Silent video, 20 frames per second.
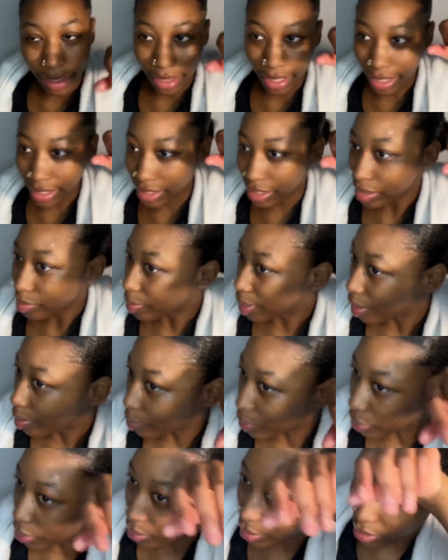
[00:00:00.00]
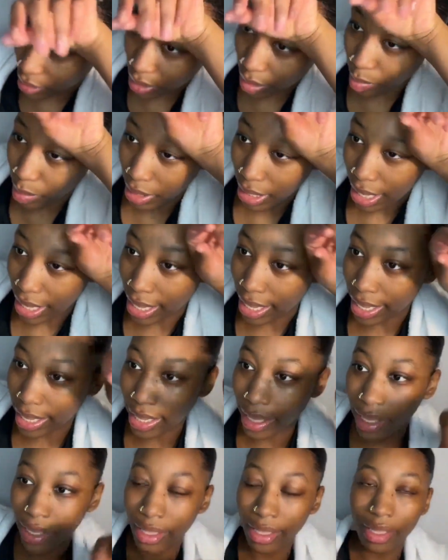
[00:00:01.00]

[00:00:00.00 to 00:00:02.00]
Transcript: This is my beauty supply,